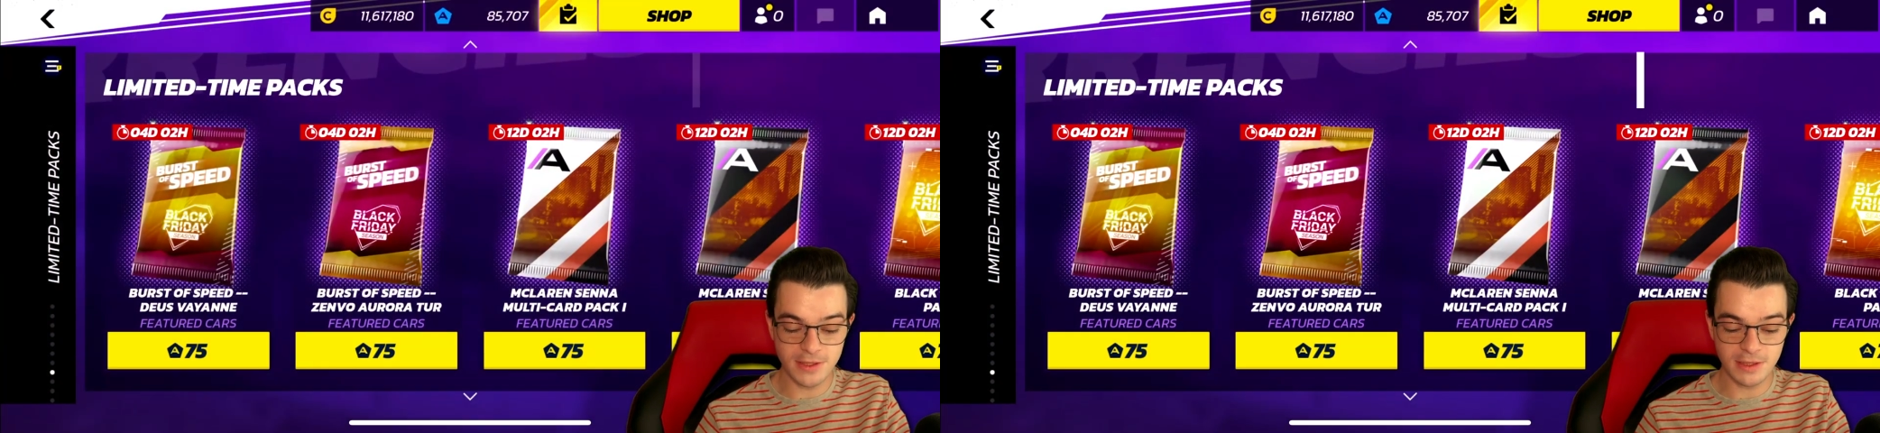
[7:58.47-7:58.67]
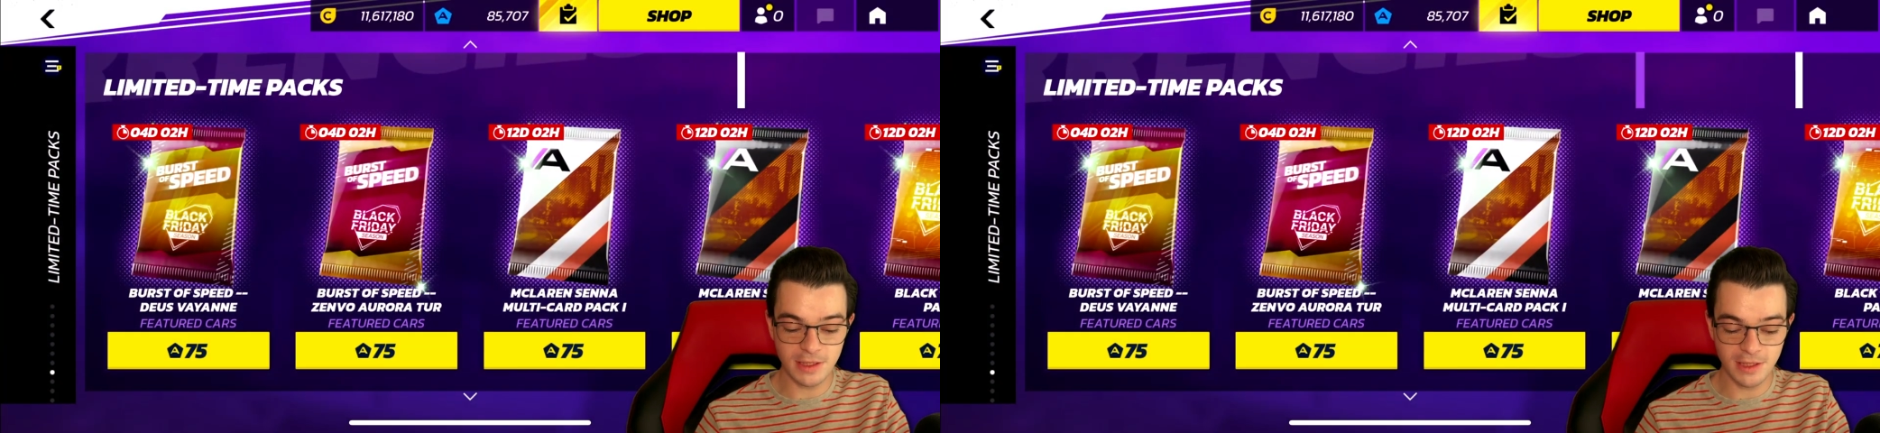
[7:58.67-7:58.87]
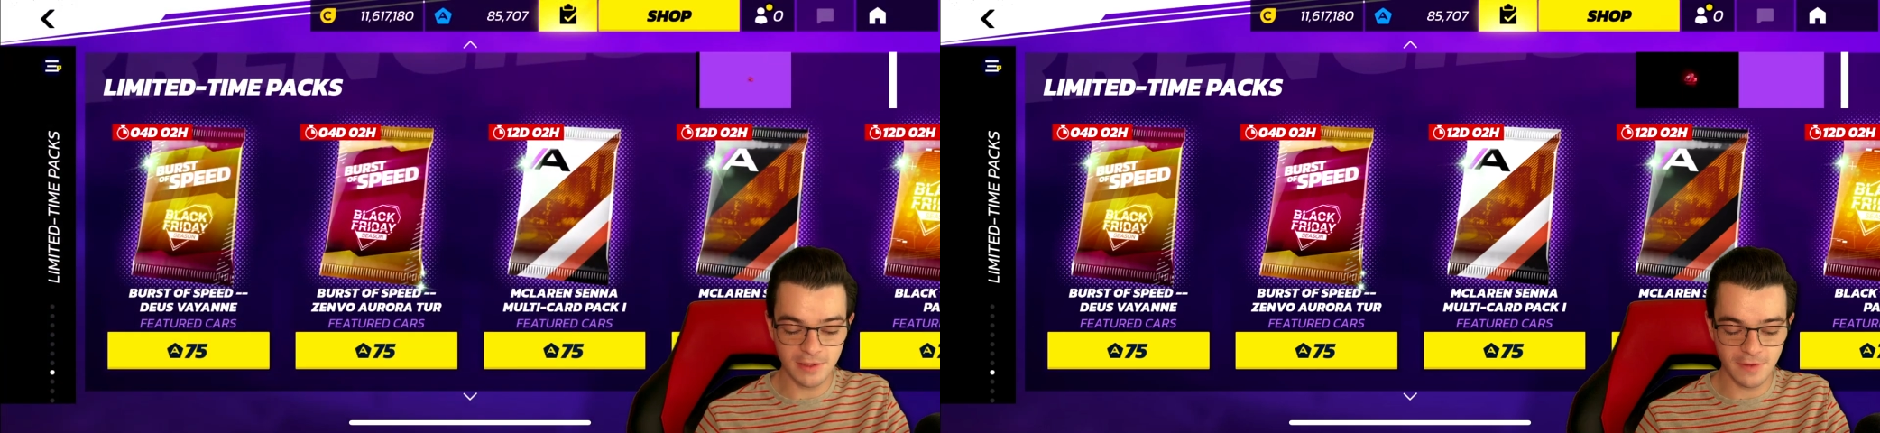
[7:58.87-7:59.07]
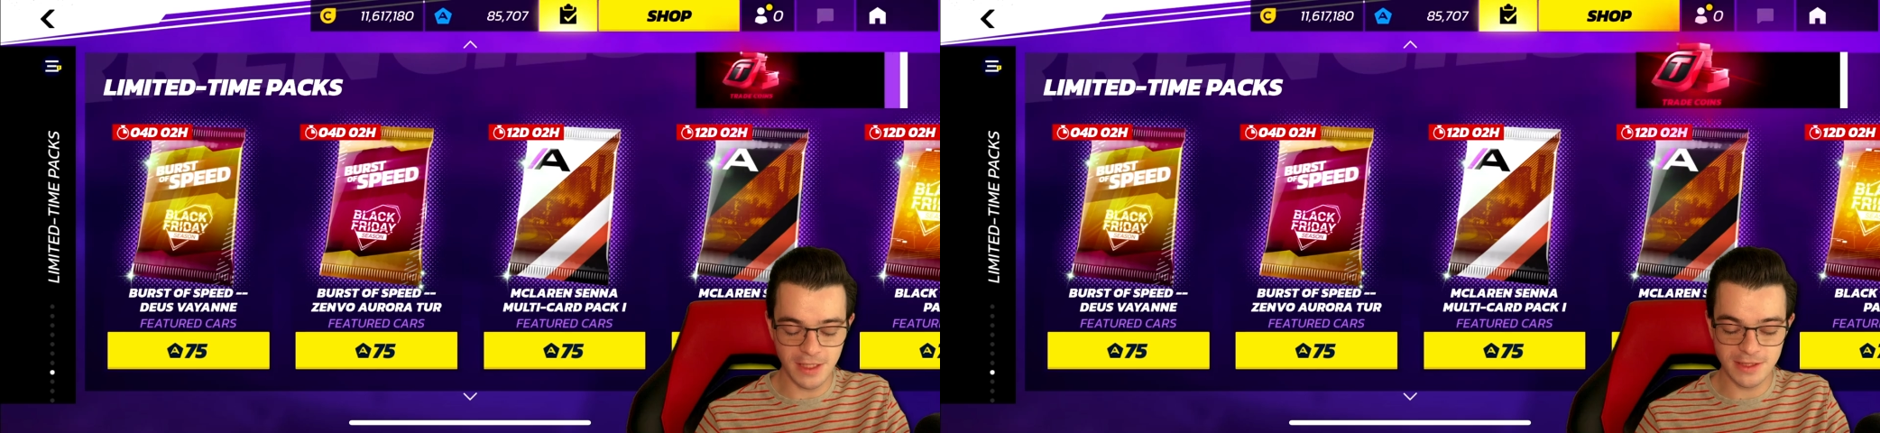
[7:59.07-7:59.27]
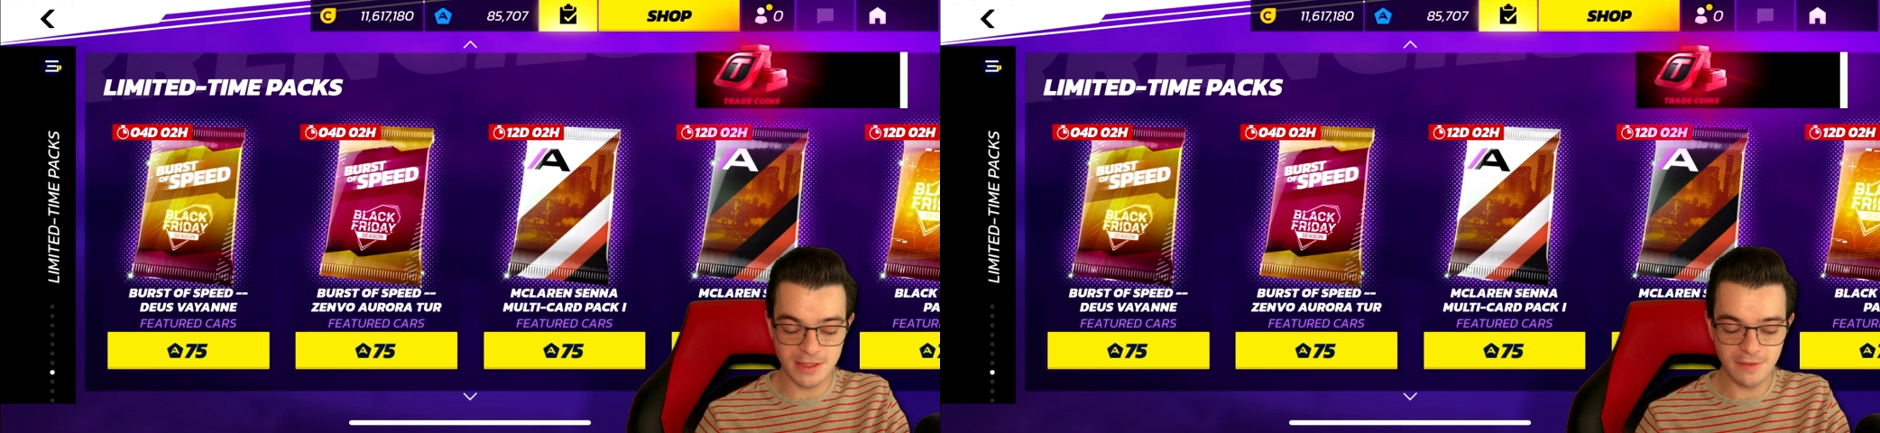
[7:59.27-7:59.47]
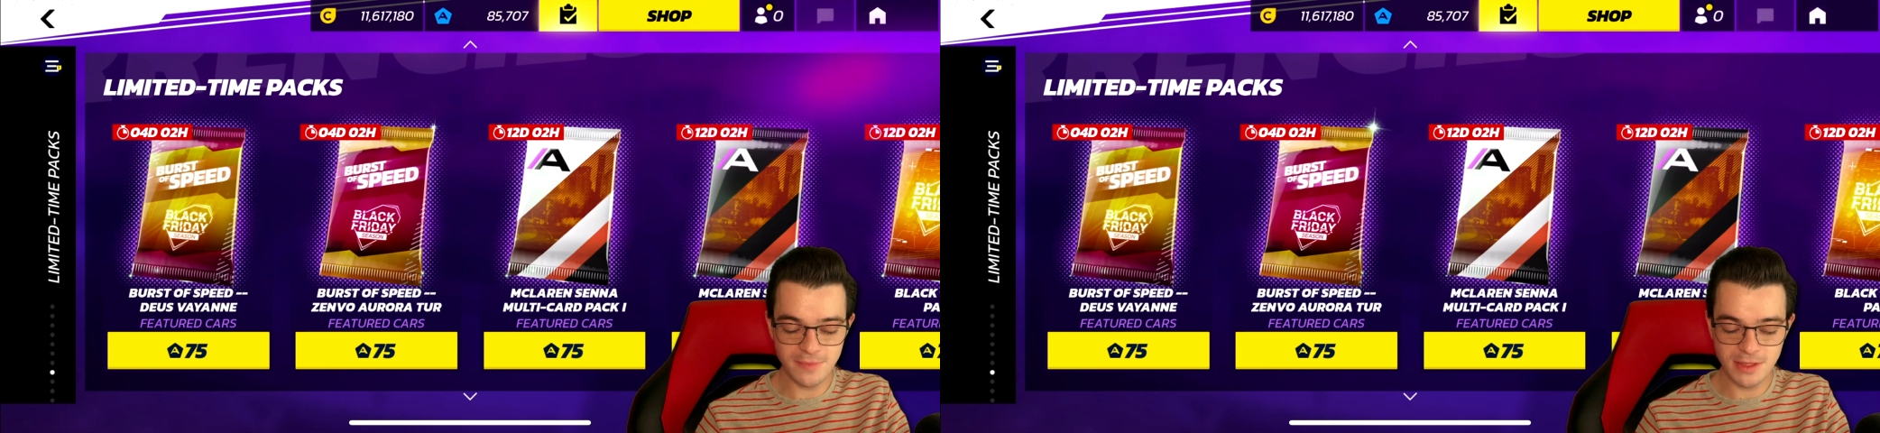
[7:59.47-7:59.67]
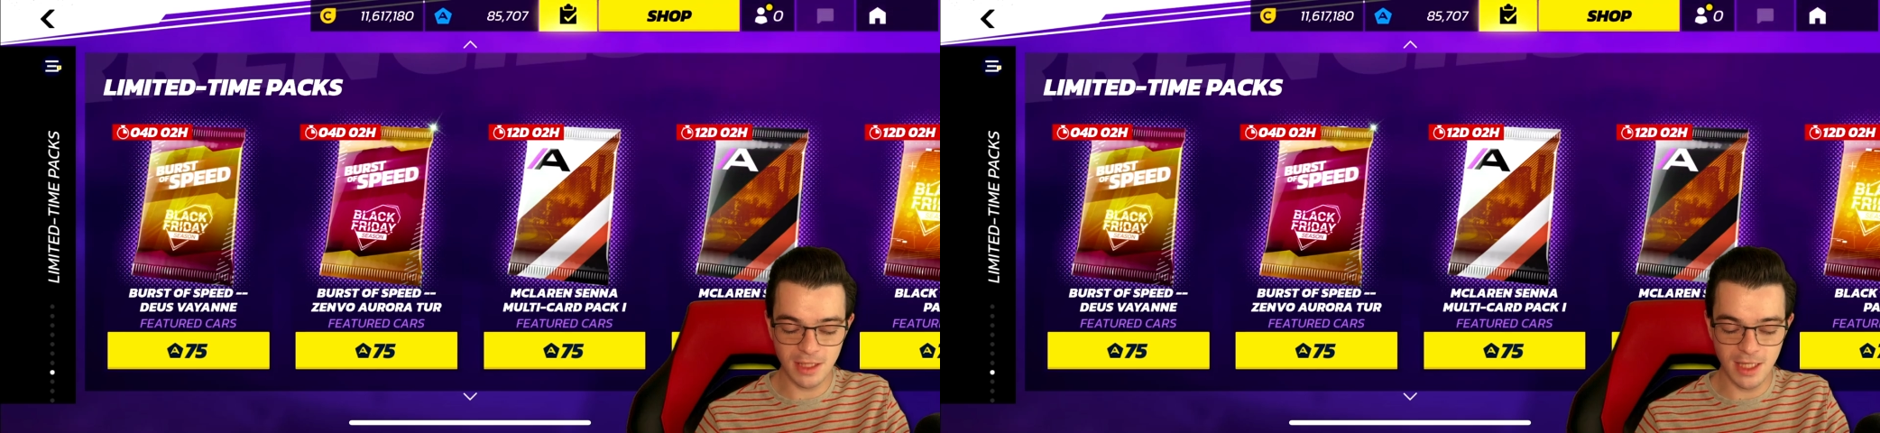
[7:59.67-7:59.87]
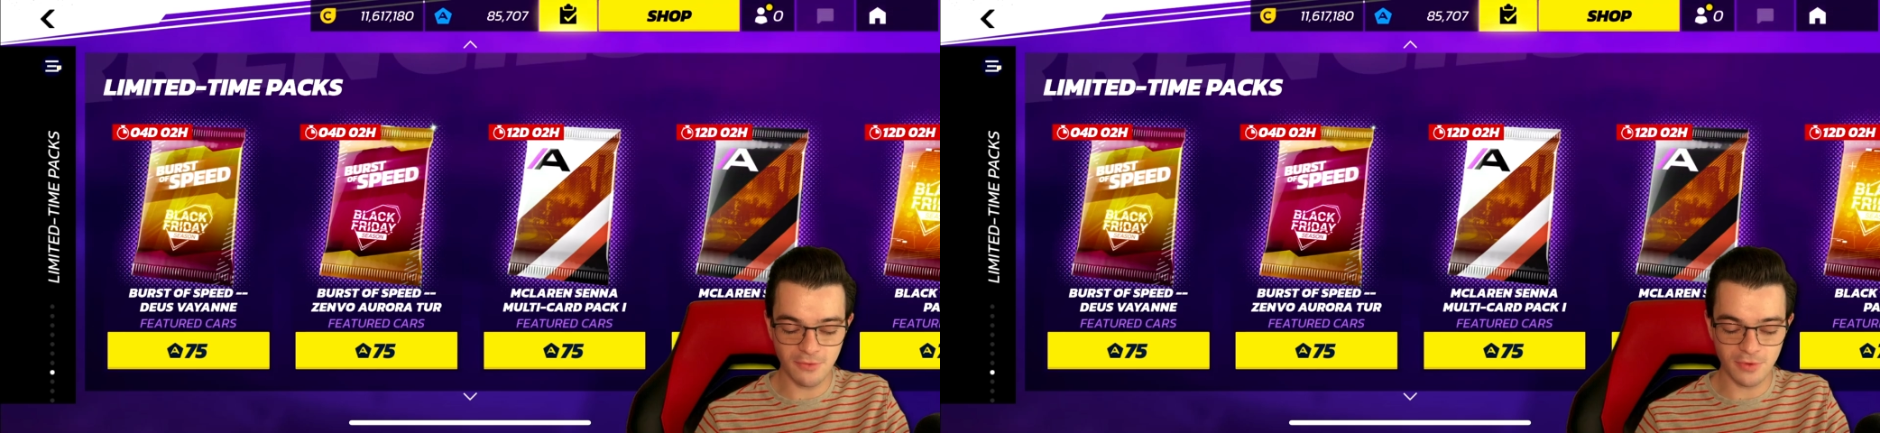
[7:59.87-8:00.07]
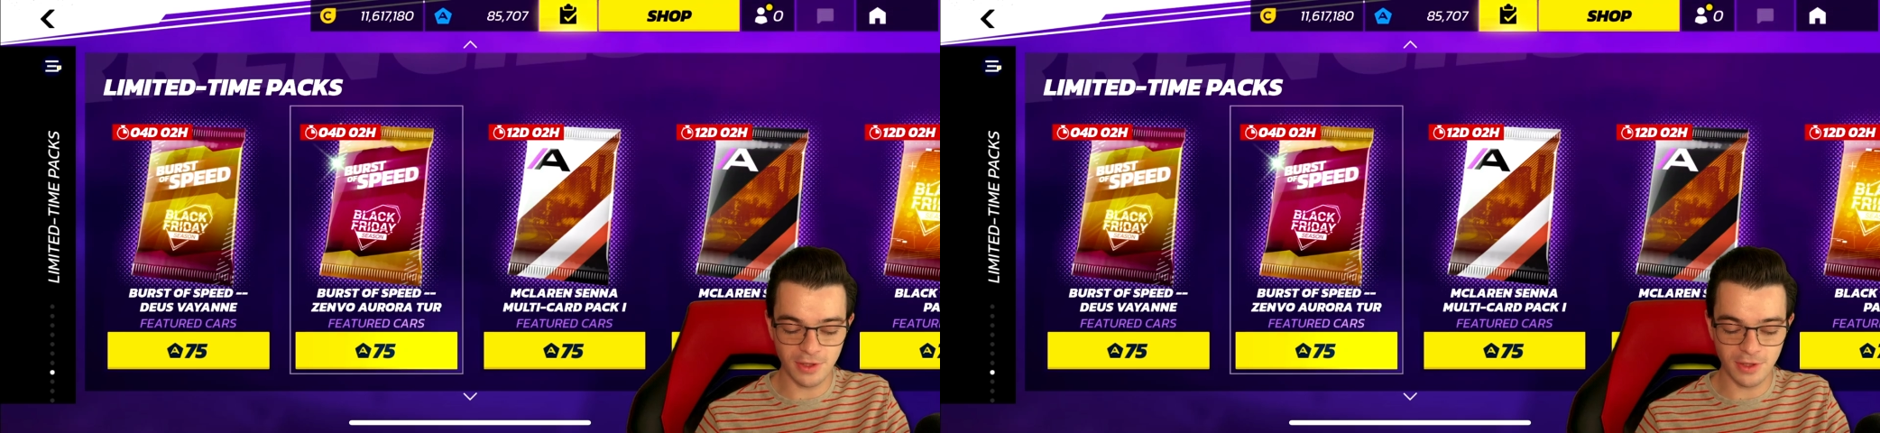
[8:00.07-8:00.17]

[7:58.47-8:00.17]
it seems like we're